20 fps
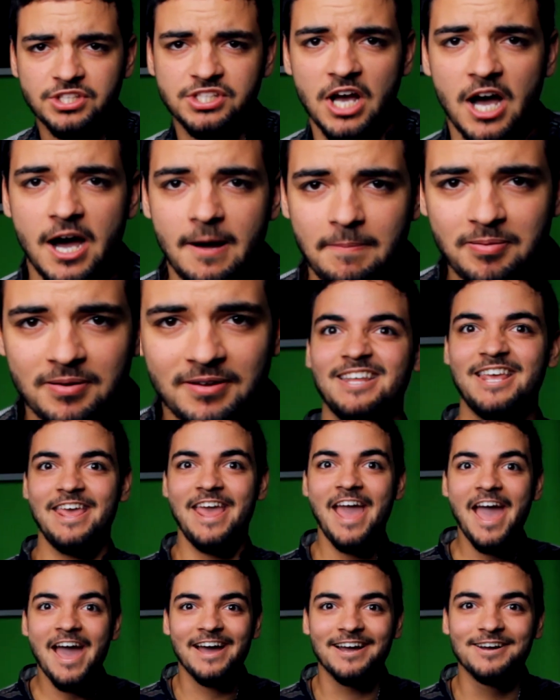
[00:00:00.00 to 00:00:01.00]
up?
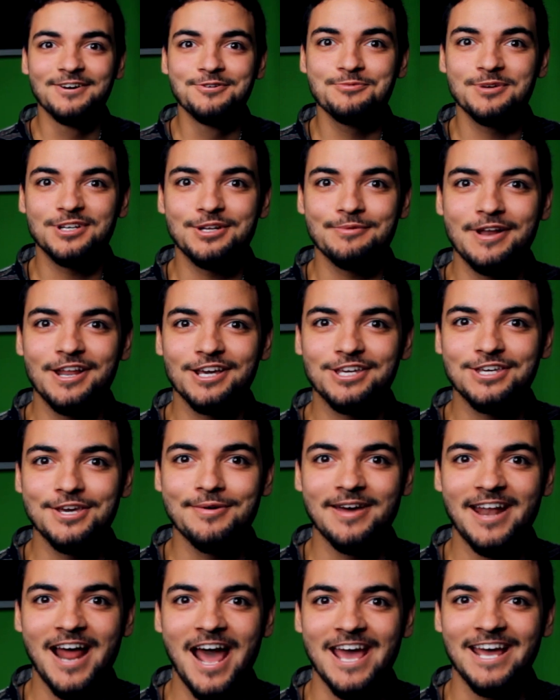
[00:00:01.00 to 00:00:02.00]
Yeah, we're doing a
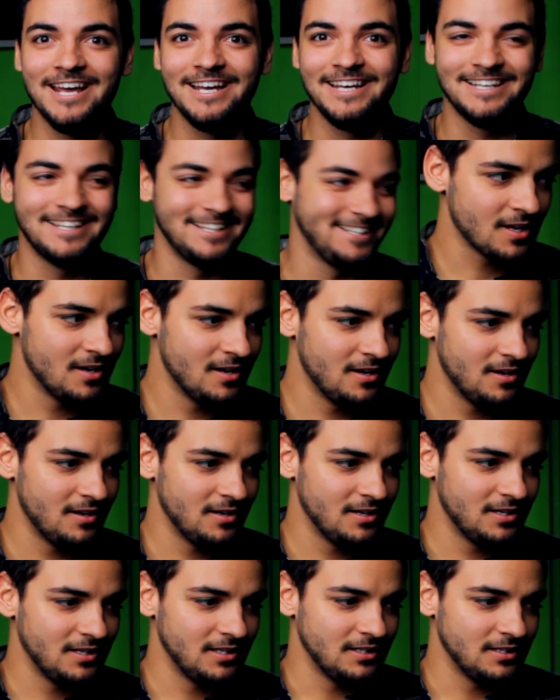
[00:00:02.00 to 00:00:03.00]
Q&A.
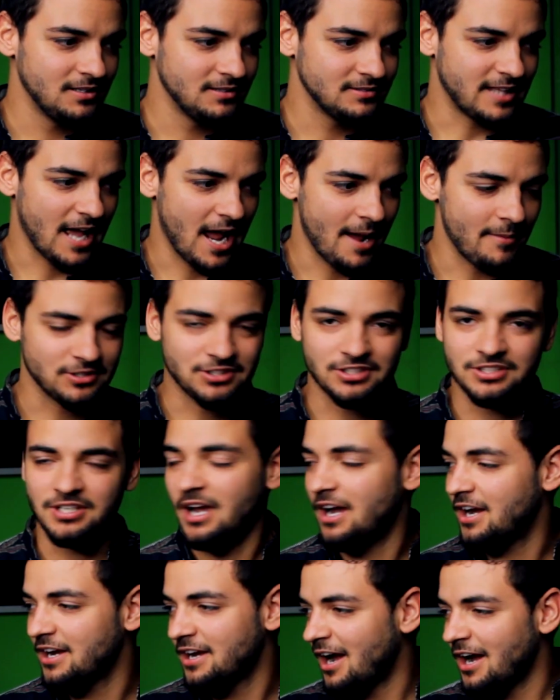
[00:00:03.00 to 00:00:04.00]
Damn,
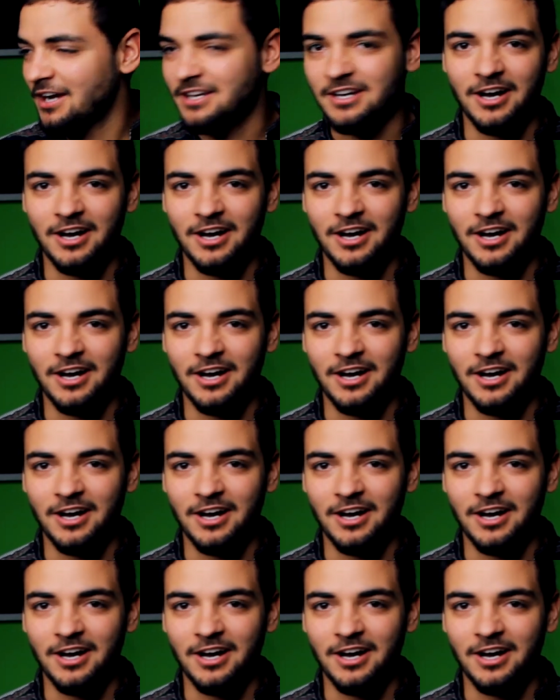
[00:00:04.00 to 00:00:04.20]
I